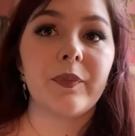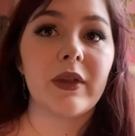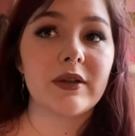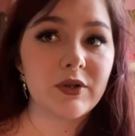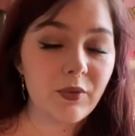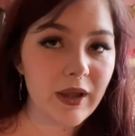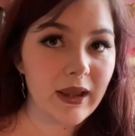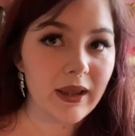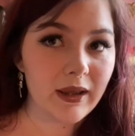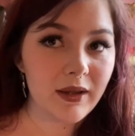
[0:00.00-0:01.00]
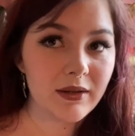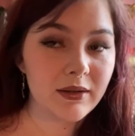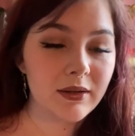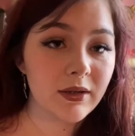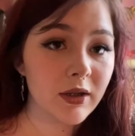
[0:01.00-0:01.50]
It's okay
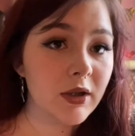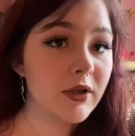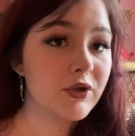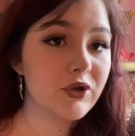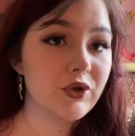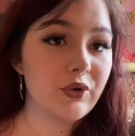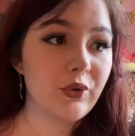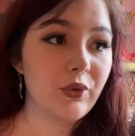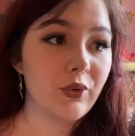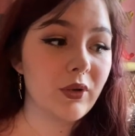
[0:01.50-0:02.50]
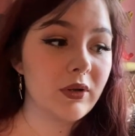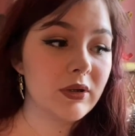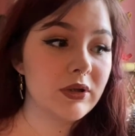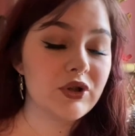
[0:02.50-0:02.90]
to